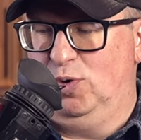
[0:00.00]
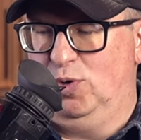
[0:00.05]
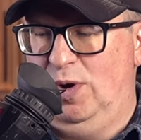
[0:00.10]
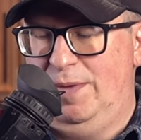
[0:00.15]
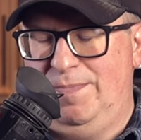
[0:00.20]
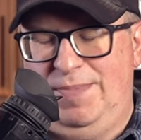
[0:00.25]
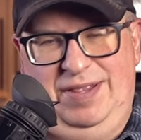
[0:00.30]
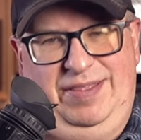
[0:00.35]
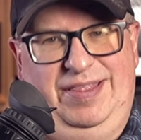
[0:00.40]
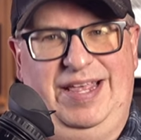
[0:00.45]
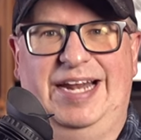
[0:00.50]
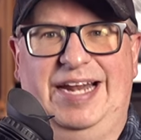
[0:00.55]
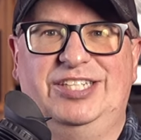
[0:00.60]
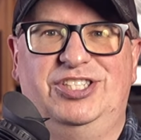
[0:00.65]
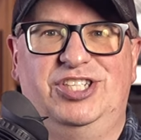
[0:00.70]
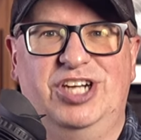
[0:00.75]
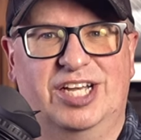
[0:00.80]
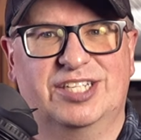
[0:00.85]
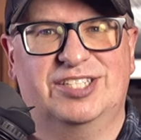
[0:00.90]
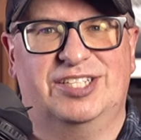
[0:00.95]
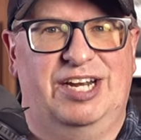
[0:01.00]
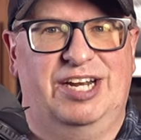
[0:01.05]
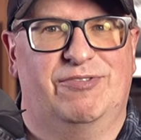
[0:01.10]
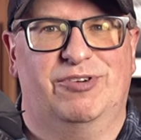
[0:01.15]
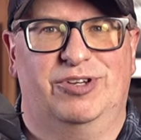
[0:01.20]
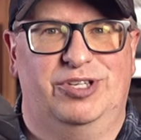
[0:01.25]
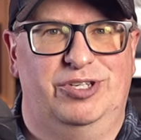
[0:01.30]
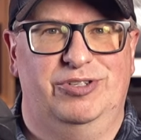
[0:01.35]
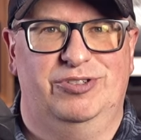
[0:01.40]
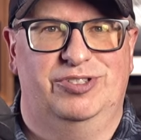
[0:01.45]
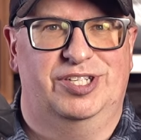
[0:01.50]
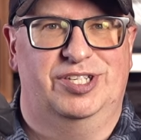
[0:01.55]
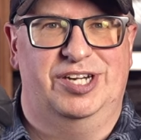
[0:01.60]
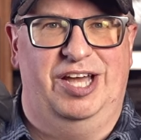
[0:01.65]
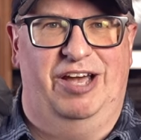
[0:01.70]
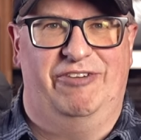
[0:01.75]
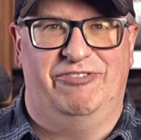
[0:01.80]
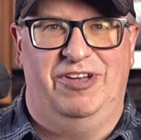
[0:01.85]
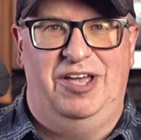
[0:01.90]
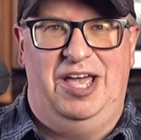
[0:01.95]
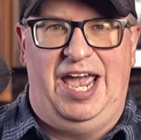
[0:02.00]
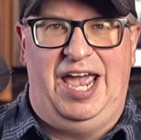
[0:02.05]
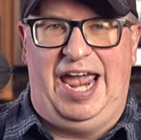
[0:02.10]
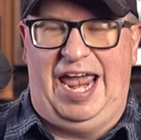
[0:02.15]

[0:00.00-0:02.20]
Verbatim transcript: equipment that I just never used enough.